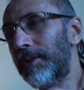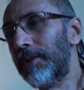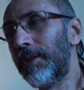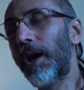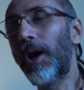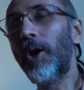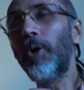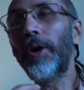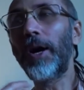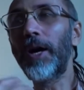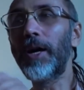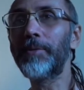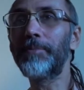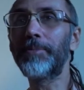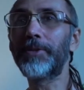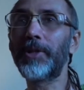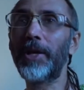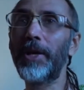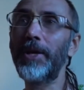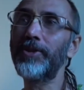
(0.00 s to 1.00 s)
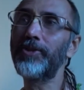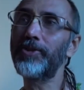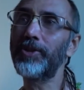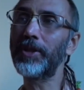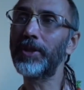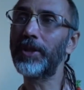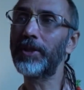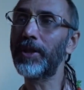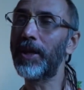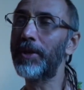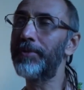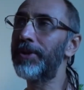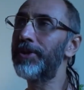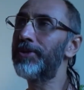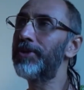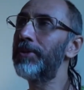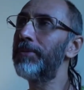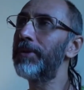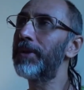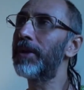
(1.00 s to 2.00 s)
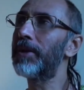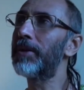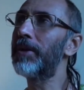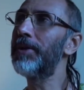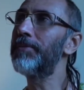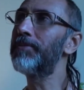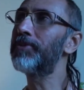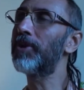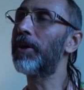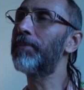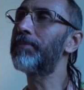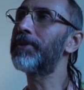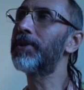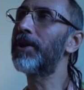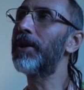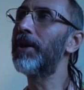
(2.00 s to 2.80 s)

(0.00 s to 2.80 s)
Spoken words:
Now I am tasting it, I am receiving a glimpse of